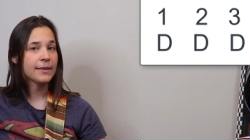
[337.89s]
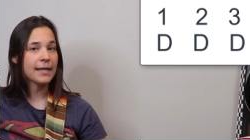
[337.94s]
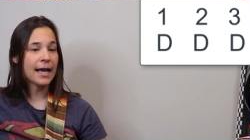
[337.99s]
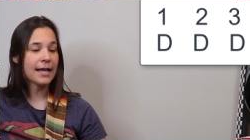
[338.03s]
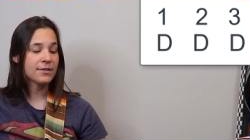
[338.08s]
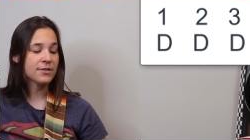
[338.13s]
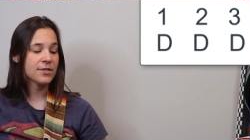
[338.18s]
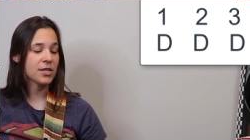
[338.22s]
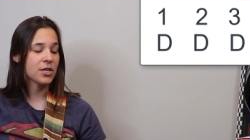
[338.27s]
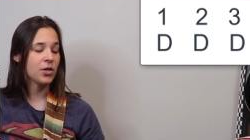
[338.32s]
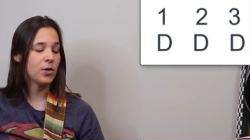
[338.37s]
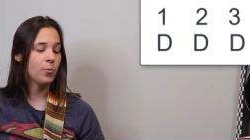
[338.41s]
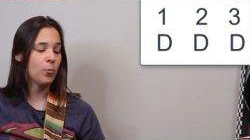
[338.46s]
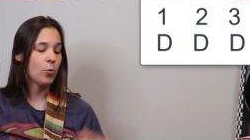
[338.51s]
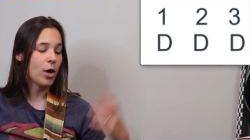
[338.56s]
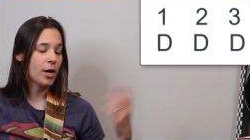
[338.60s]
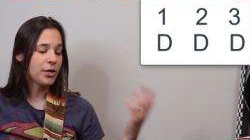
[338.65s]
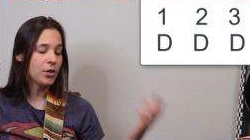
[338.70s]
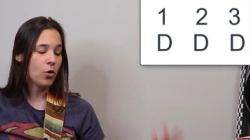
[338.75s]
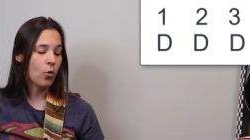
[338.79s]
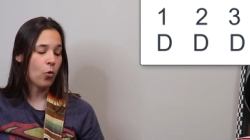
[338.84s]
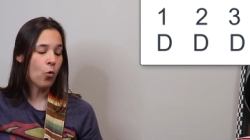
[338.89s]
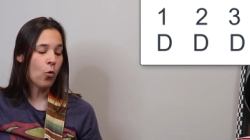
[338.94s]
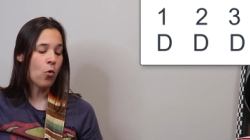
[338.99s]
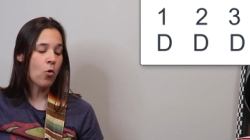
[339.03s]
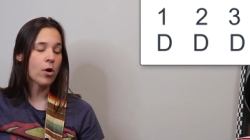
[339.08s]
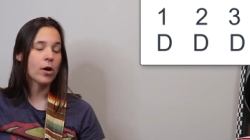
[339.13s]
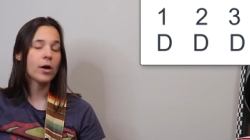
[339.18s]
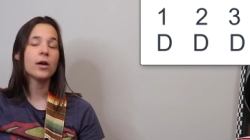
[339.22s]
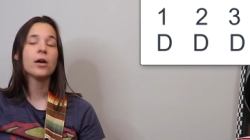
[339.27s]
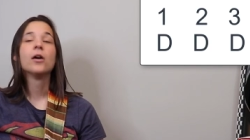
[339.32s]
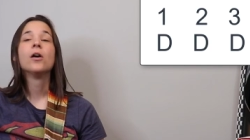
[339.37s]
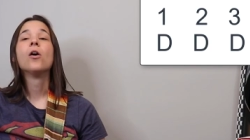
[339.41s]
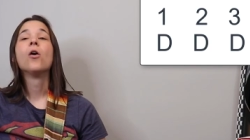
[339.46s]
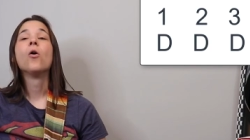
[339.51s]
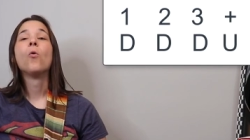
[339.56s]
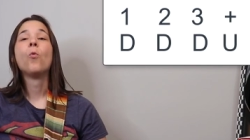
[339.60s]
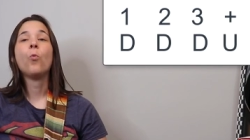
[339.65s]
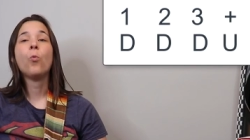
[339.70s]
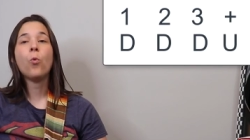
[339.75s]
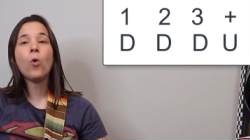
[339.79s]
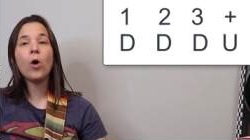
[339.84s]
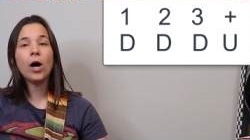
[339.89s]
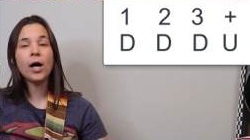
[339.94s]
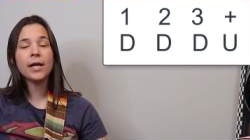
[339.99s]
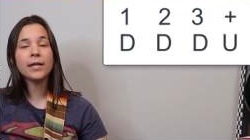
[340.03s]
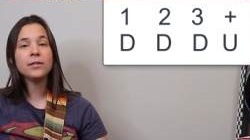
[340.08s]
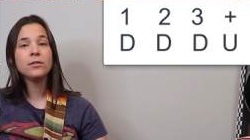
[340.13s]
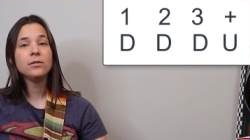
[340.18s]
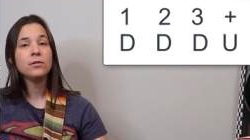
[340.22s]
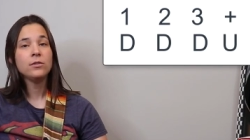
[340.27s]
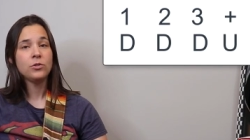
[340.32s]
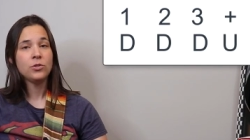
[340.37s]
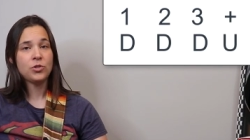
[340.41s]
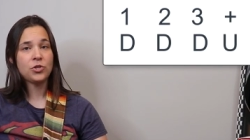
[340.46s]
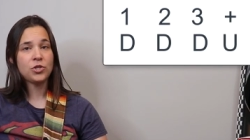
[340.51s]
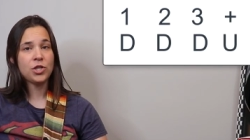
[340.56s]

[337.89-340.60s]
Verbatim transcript: That's a good one. Or one,